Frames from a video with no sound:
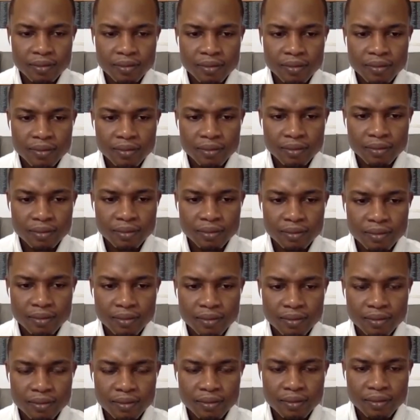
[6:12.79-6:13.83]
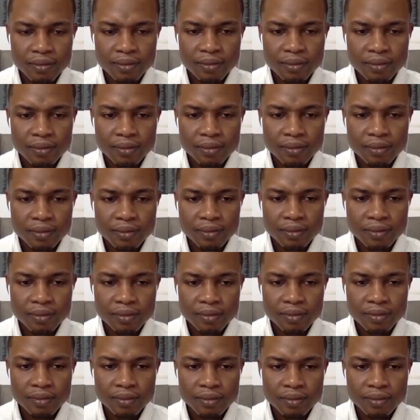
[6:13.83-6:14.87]

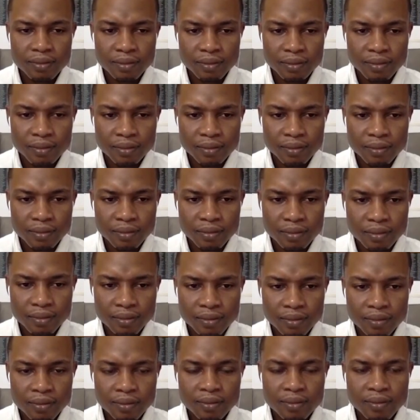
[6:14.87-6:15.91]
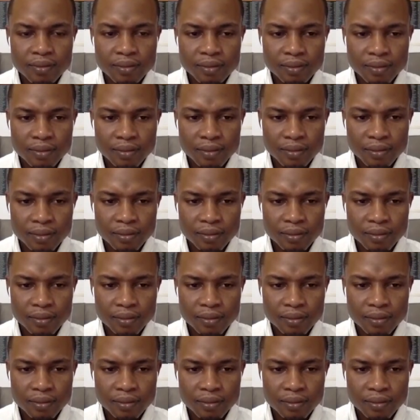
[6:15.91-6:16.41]
(silent)